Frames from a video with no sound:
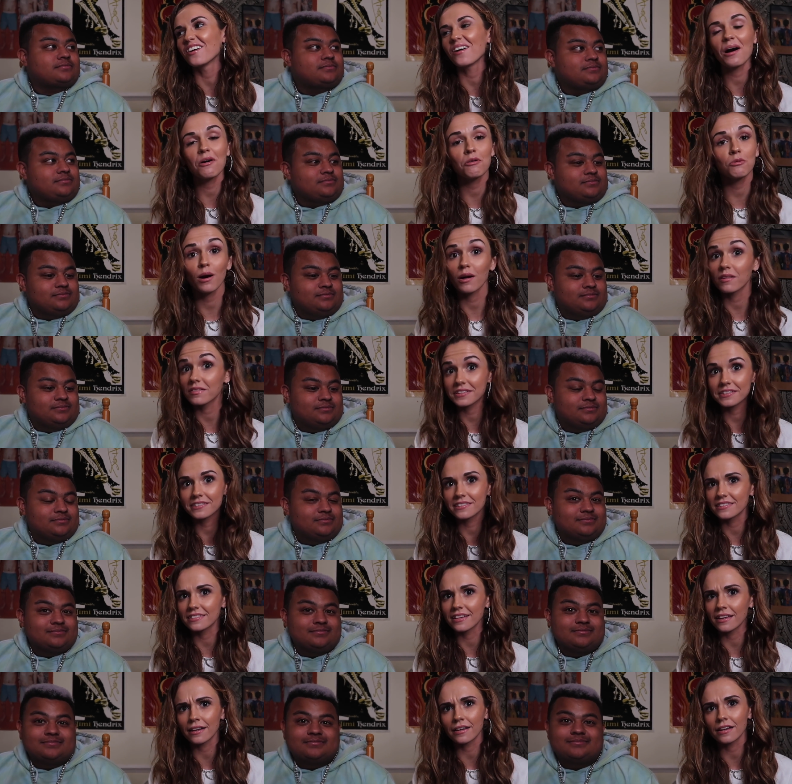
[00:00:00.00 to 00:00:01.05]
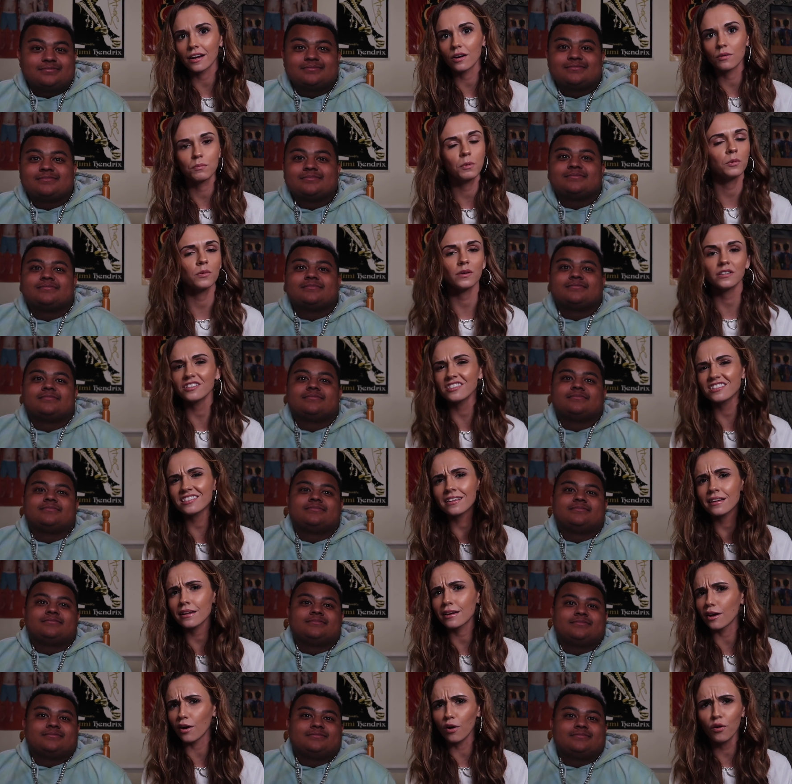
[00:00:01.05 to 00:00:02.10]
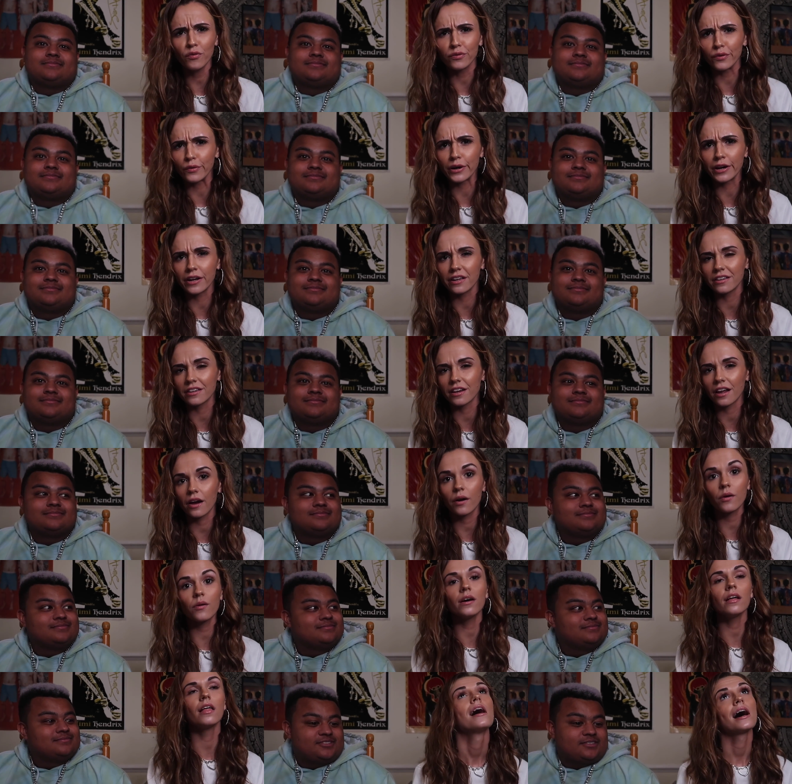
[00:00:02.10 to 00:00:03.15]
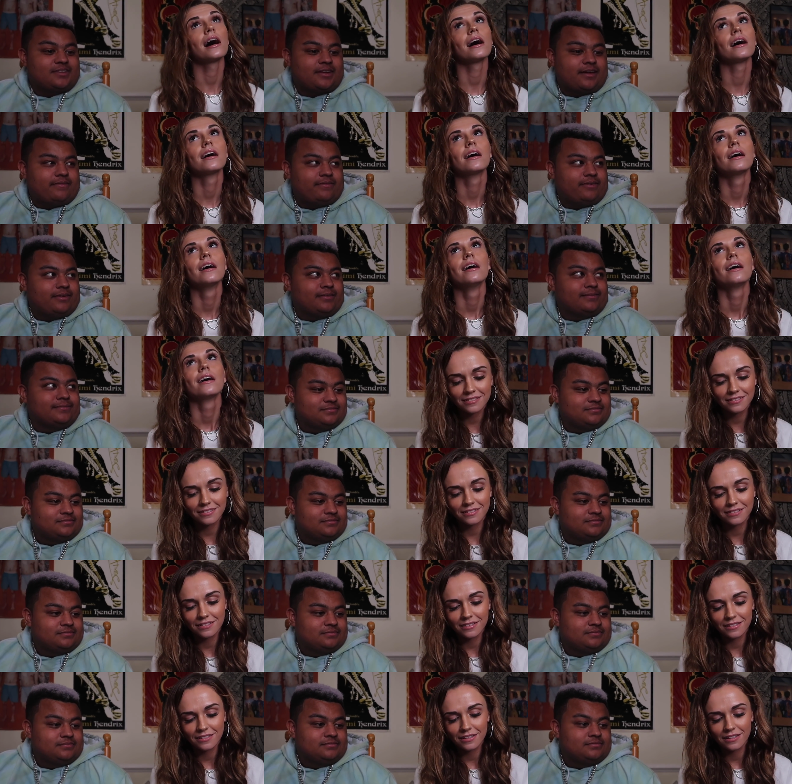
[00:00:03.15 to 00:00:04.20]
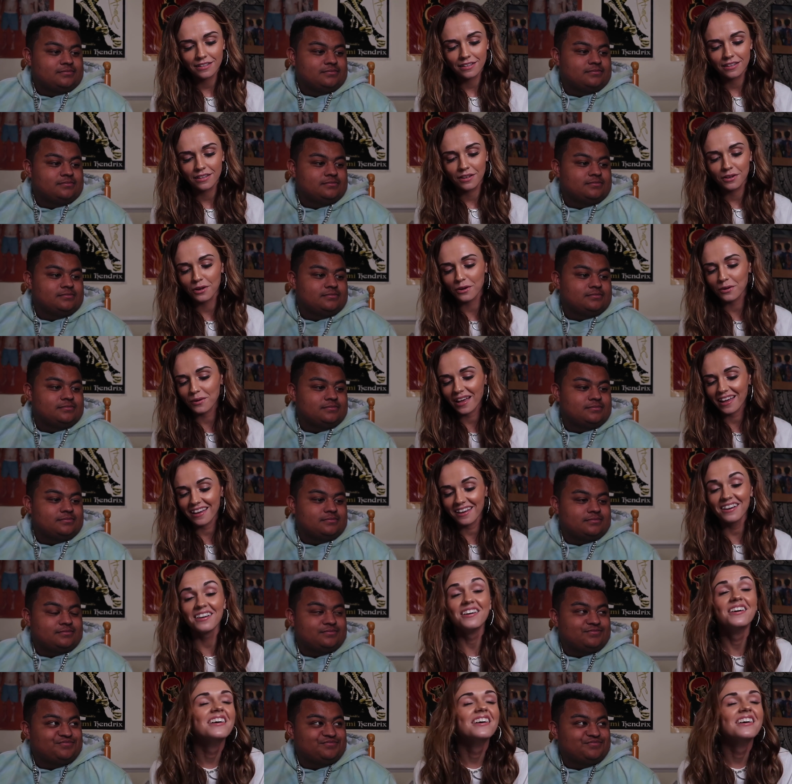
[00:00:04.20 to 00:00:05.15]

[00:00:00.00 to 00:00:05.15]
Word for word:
Speaker 1: know how well this is gonna go, but we're just gonna go for it. You know. Just dive in. Okay.